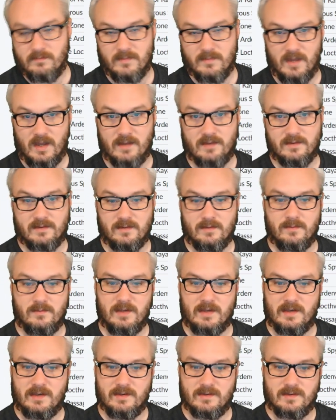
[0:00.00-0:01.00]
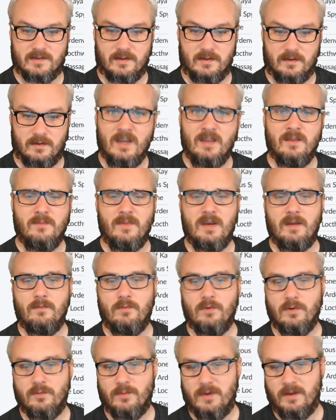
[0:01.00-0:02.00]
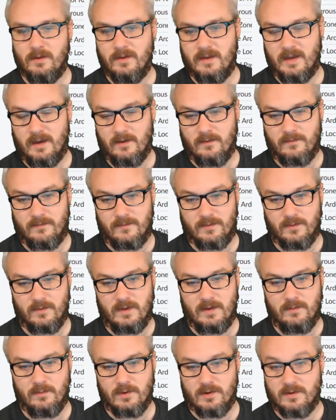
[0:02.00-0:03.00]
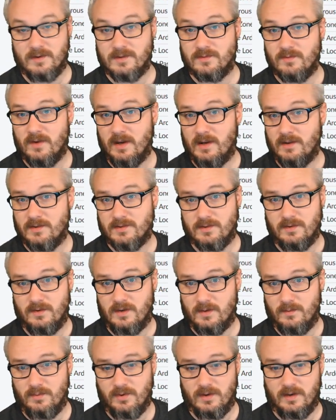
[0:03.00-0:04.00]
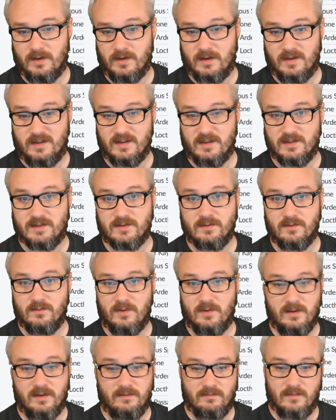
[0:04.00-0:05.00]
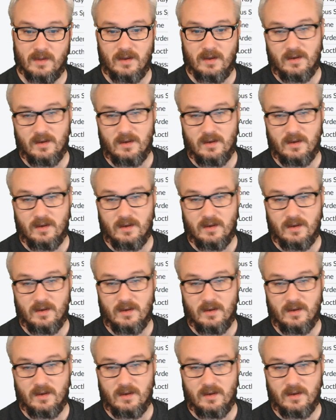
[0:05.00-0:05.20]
that's something to consider. In the main board, we only have 3 of Murderous Riders, so you can put in an additional 1.